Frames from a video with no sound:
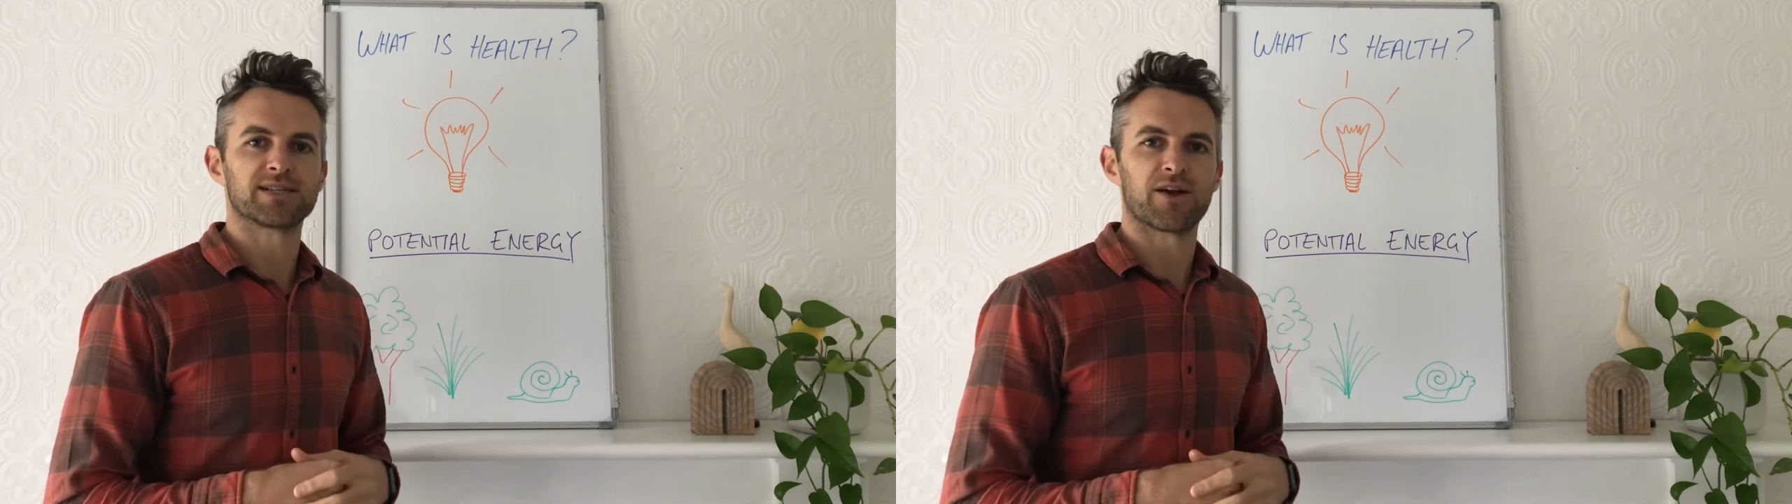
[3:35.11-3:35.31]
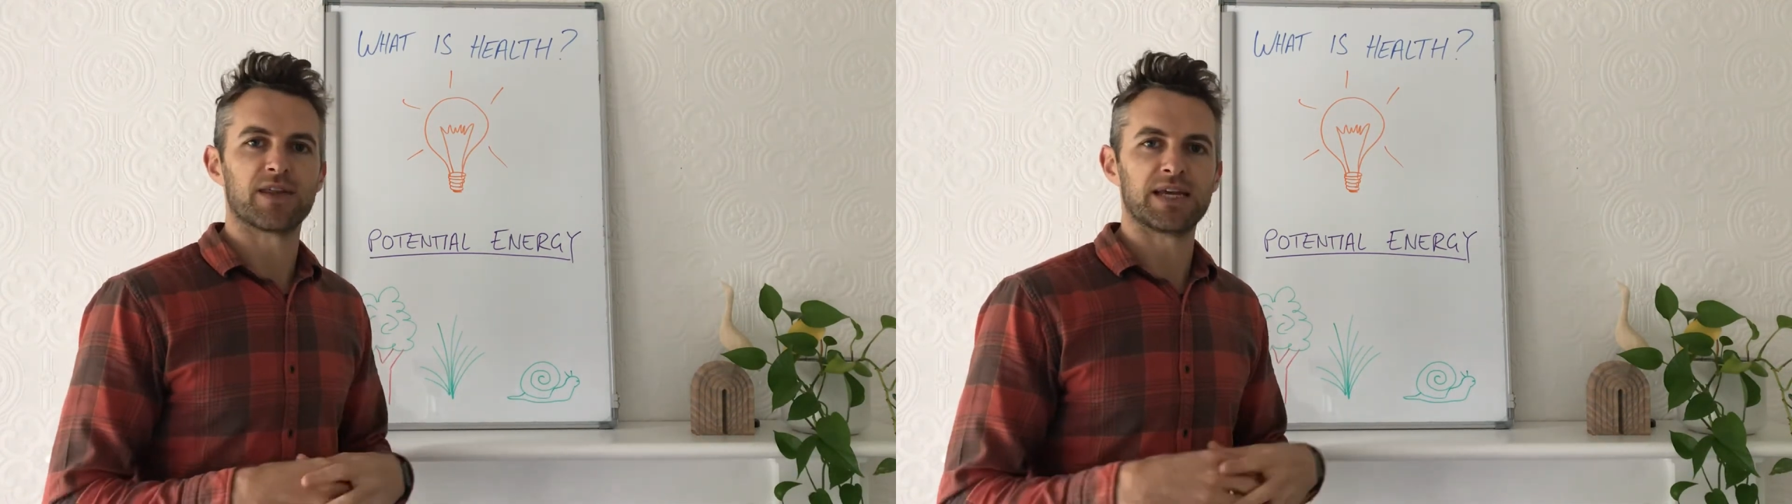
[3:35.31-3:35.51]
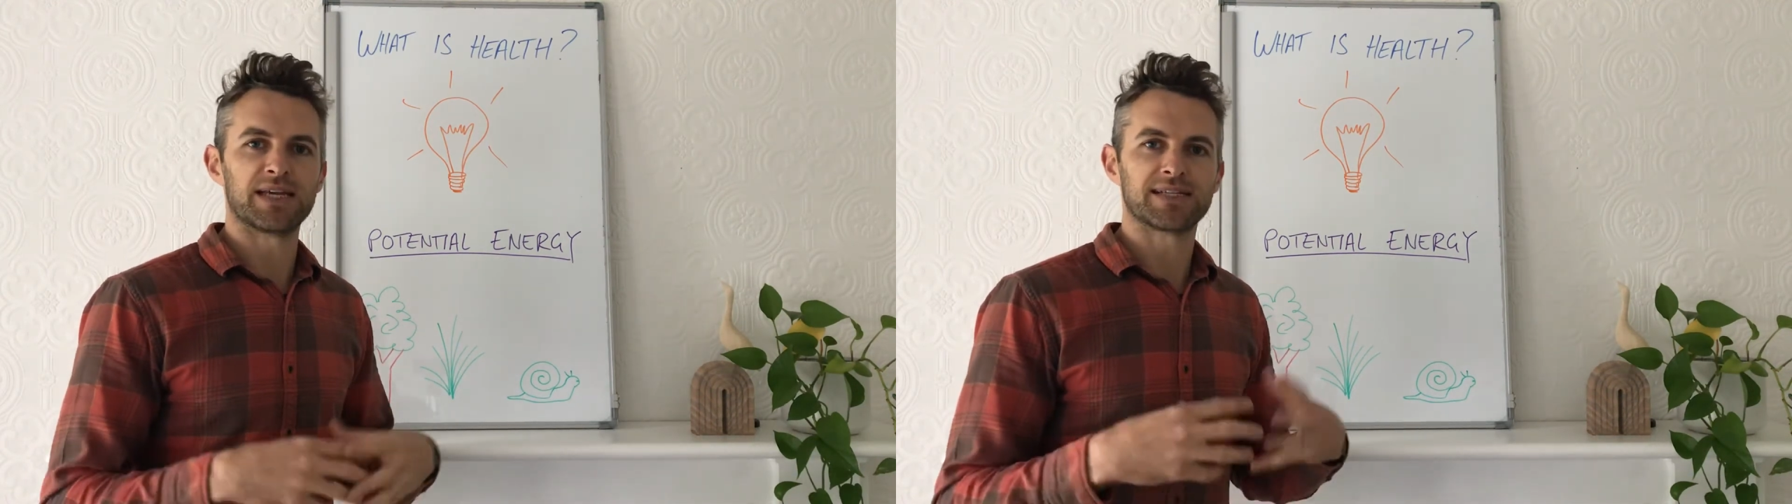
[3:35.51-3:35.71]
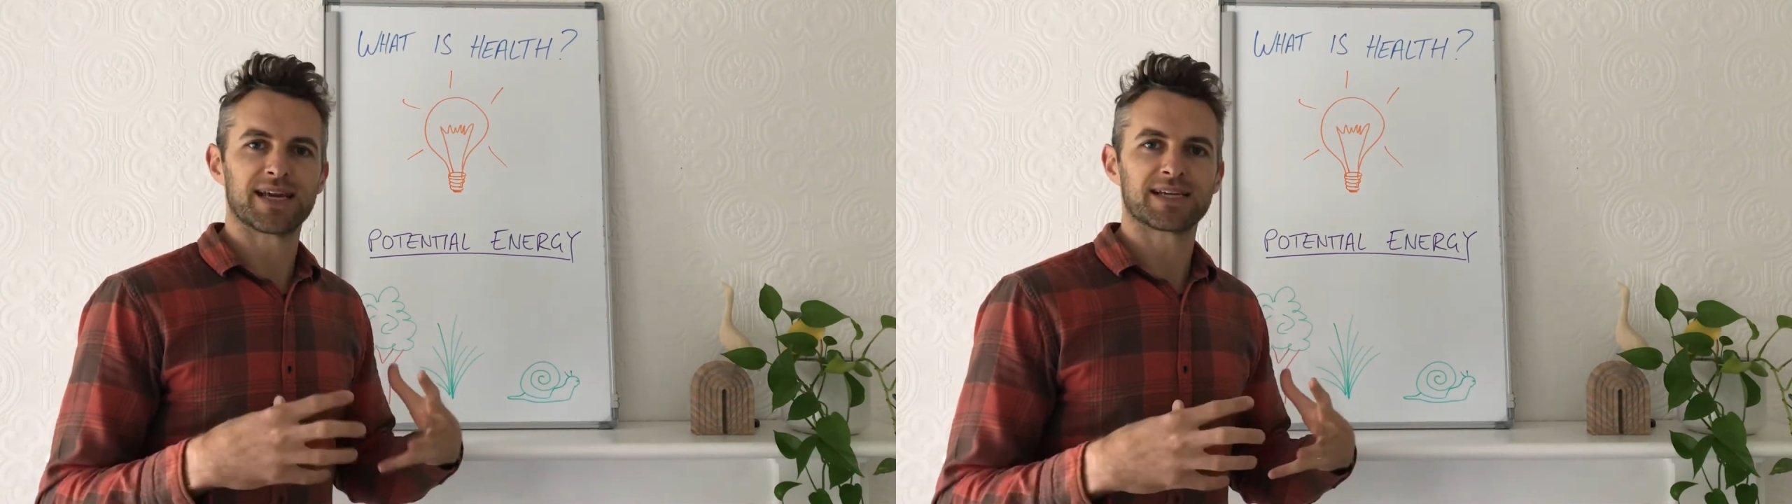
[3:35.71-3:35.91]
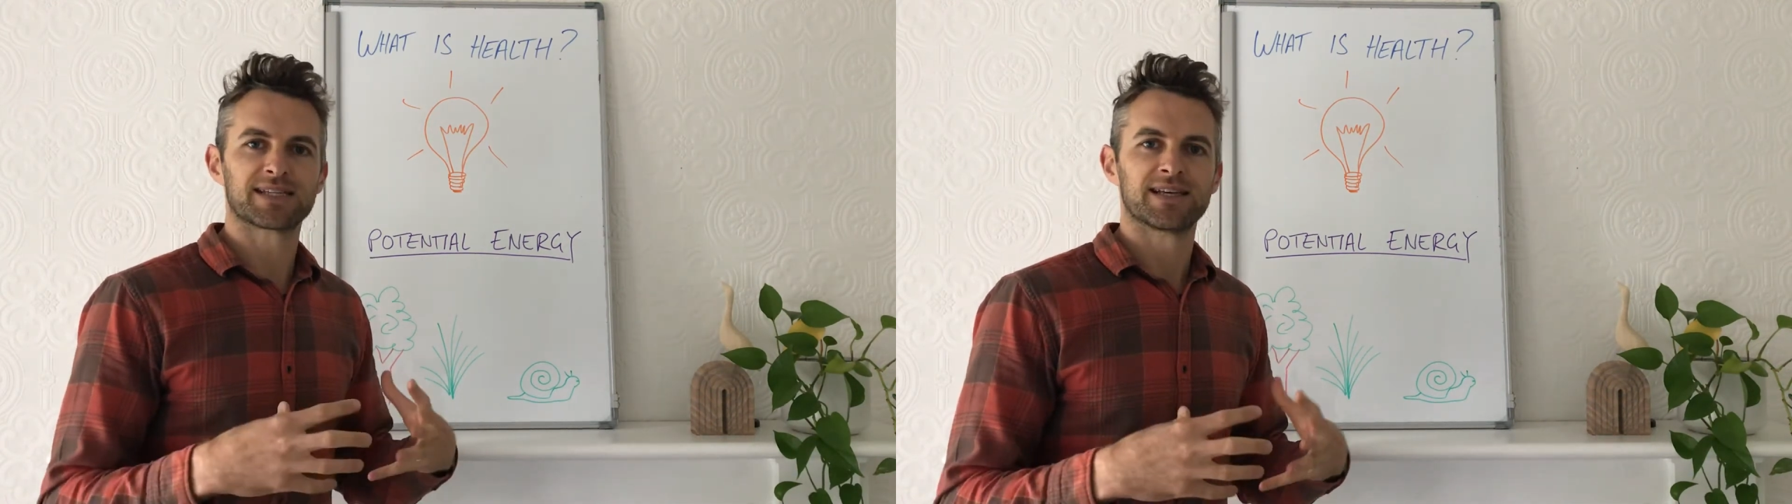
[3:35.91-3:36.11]
so the
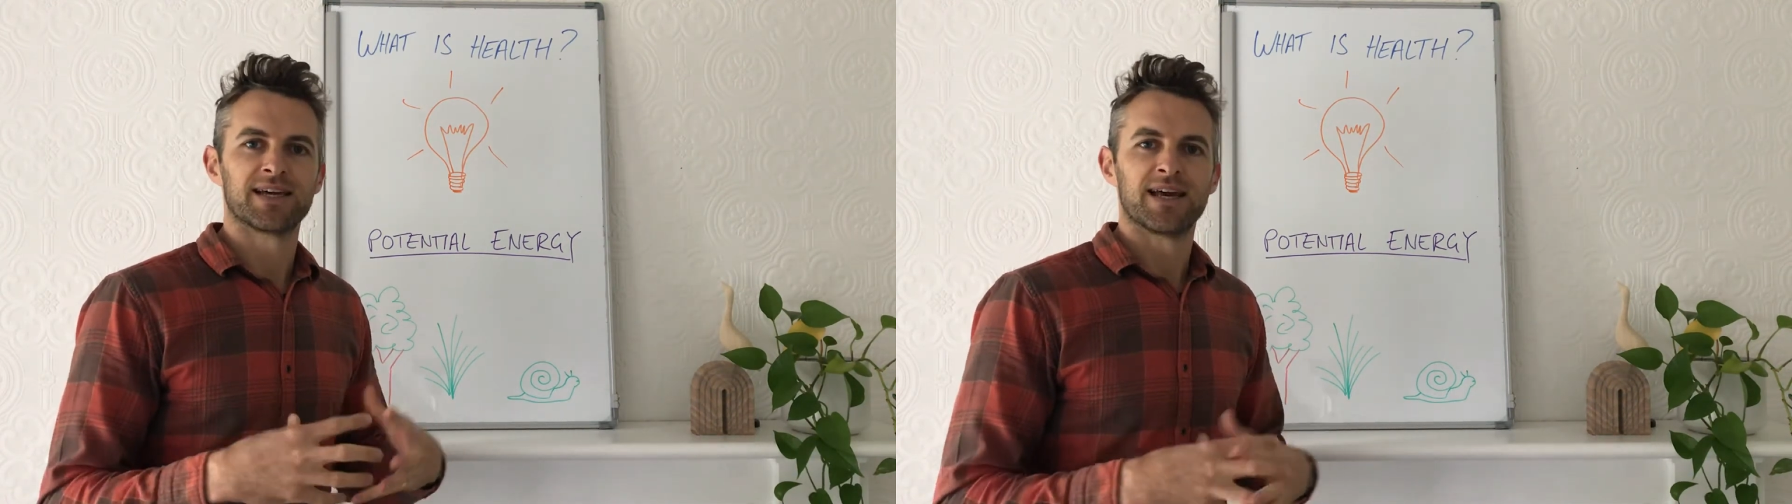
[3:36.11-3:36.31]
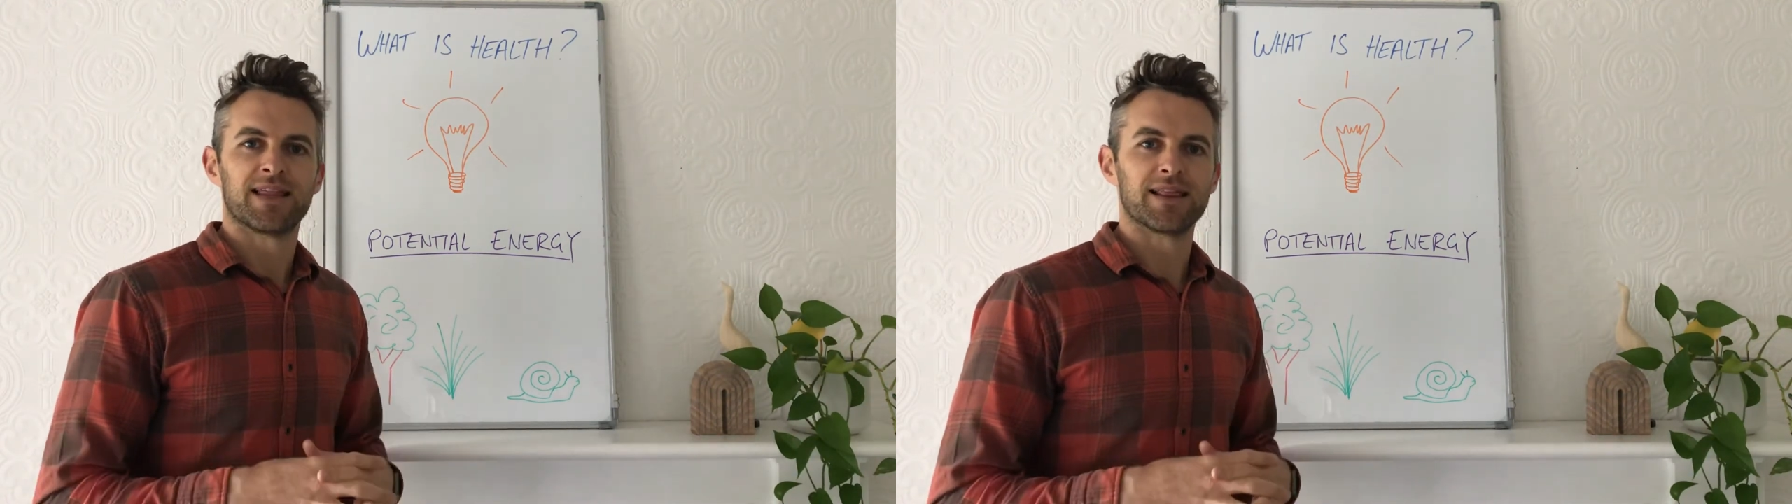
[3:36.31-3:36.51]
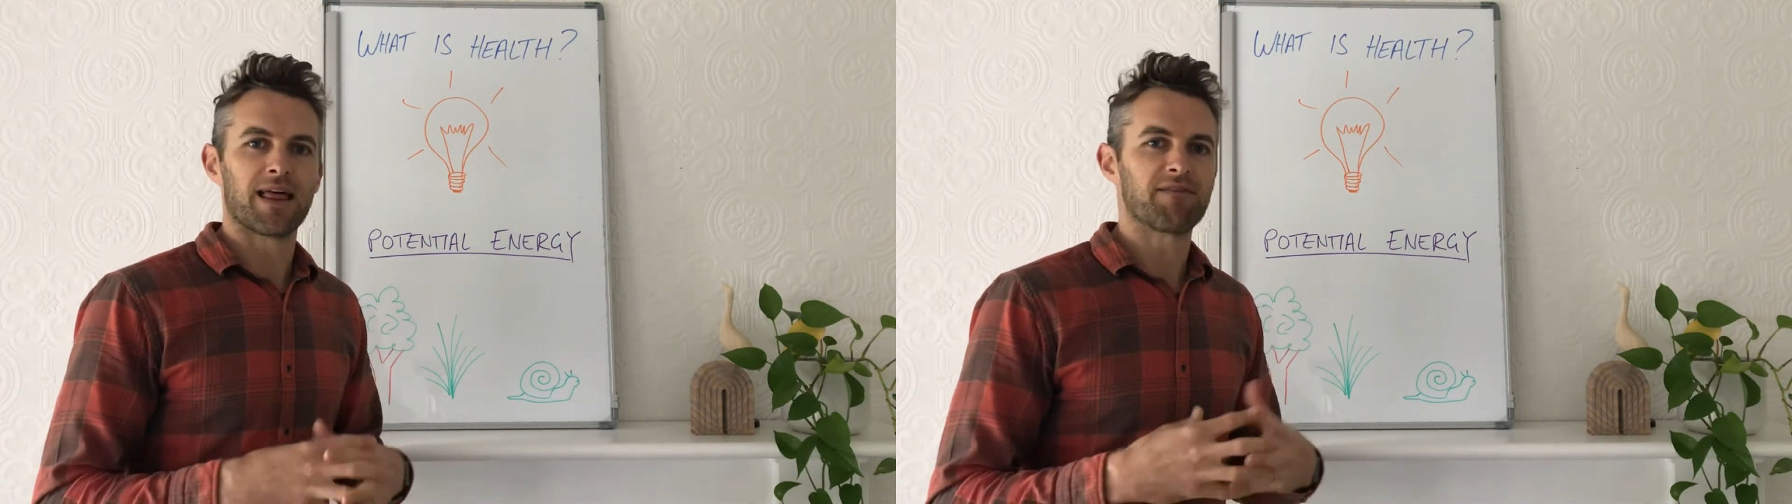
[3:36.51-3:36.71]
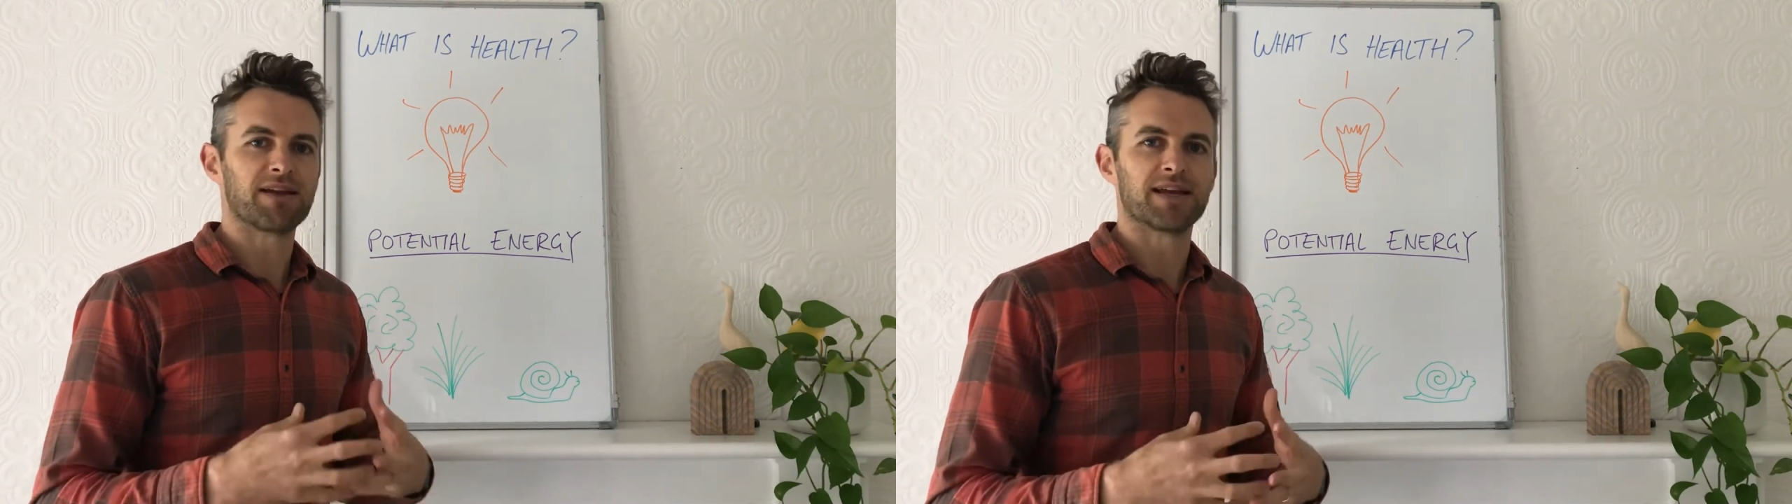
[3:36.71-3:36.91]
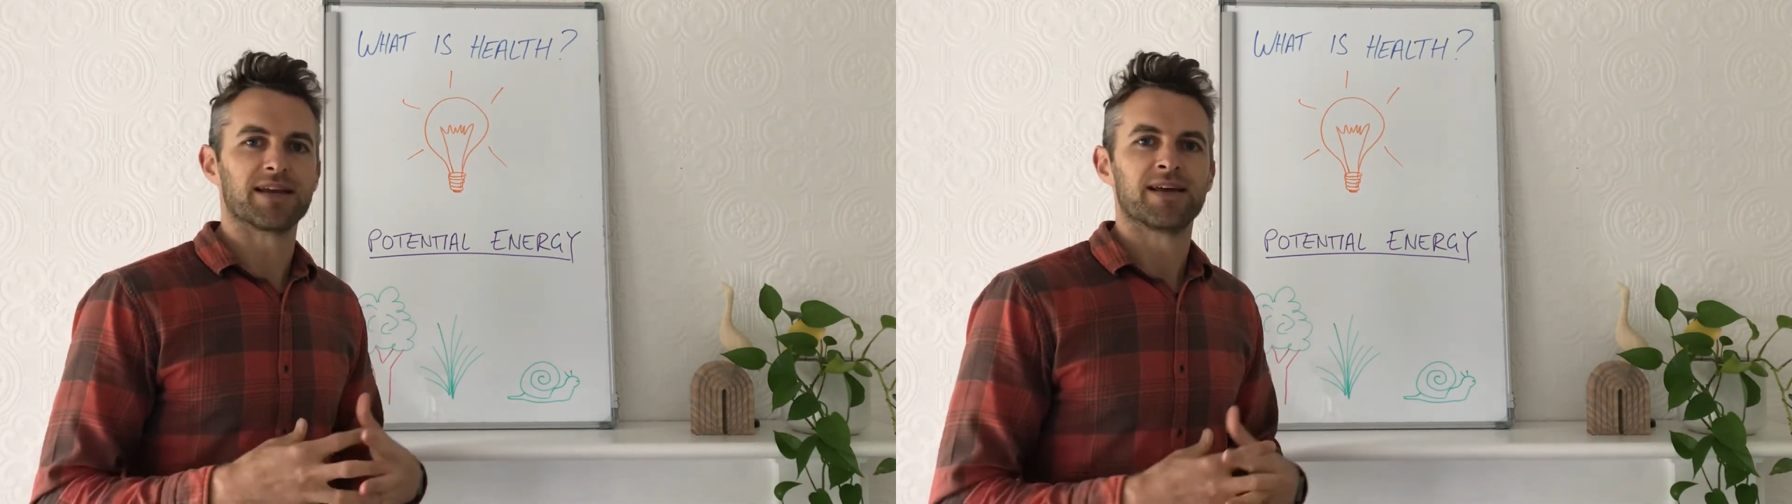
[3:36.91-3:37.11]
insects, they're loving it.